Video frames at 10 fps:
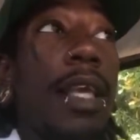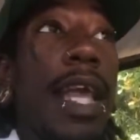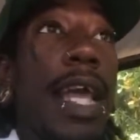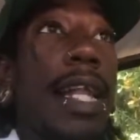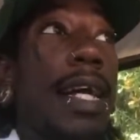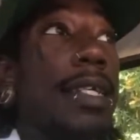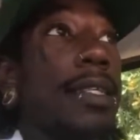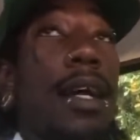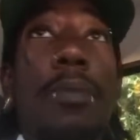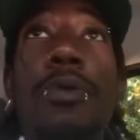And uh, it's
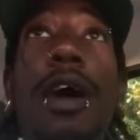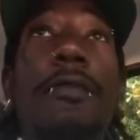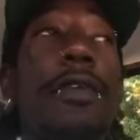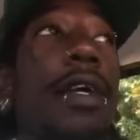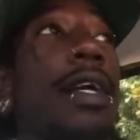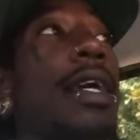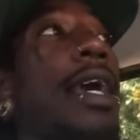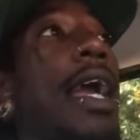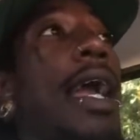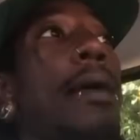nonprofit.
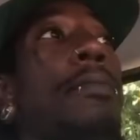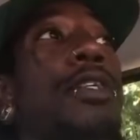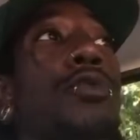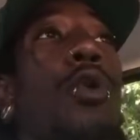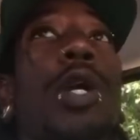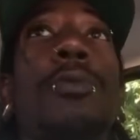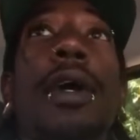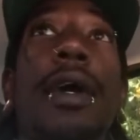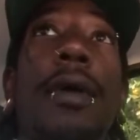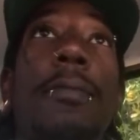And just working
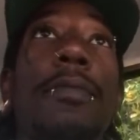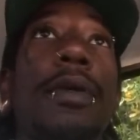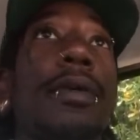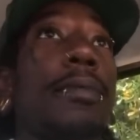with him,